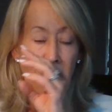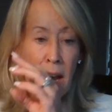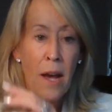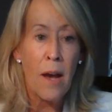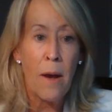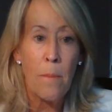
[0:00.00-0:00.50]

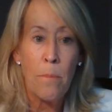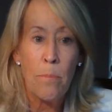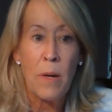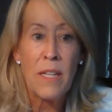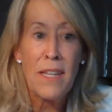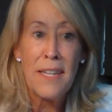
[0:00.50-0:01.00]

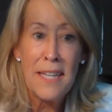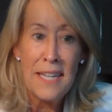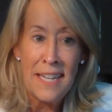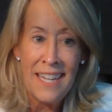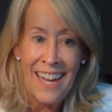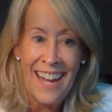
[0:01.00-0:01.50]
But
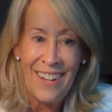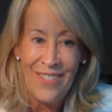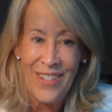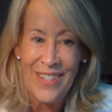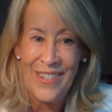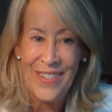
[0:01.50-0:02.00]
you have
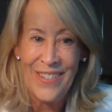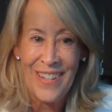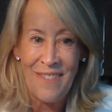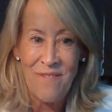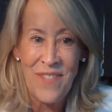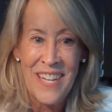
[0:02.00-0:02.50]
to do
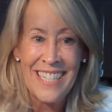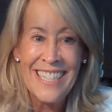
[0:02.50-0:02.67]
something,